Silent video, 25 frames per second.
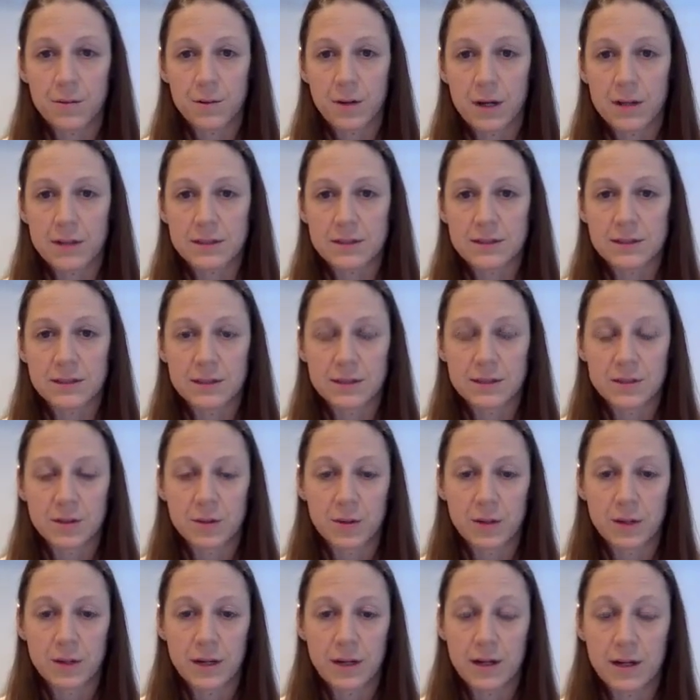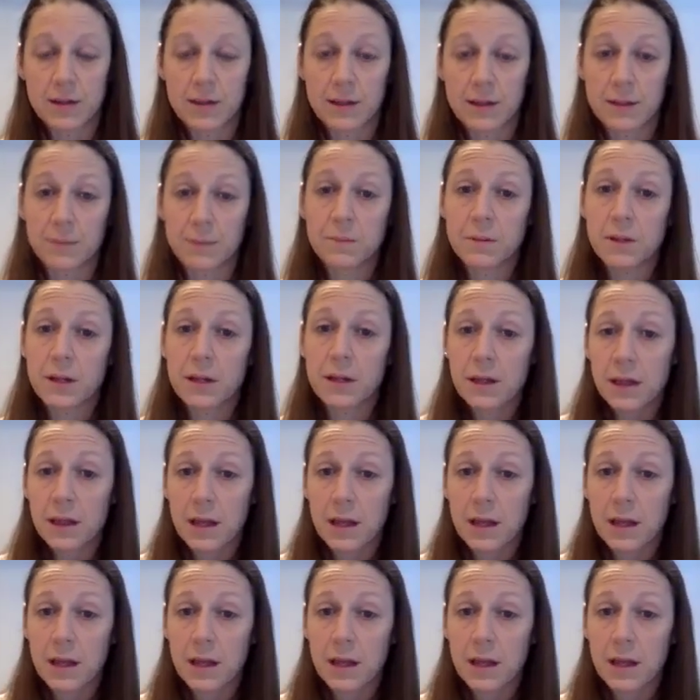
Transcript: processes going on like blood